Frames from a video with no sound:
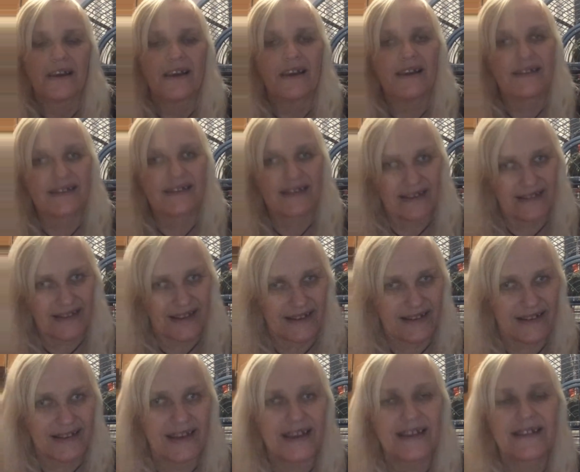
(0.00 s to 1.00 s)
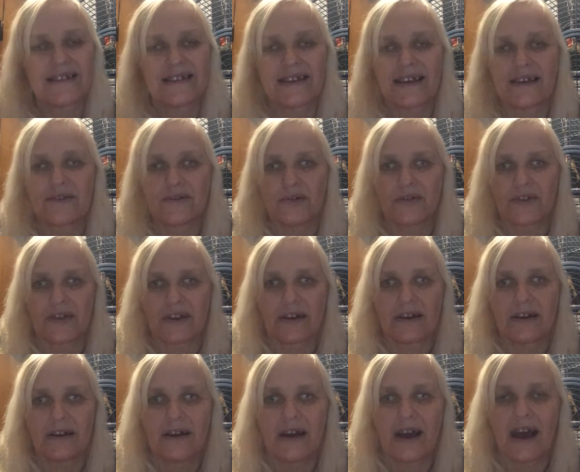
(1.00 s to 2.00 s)
It is indeed, said Rosa,
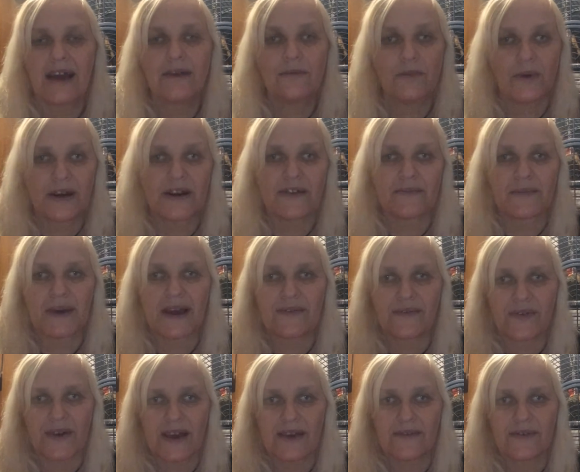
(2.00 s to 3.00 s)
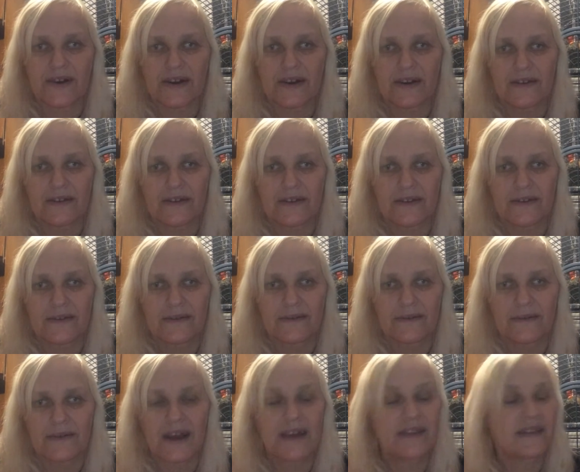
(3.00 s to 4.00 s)
and one of my favourites. I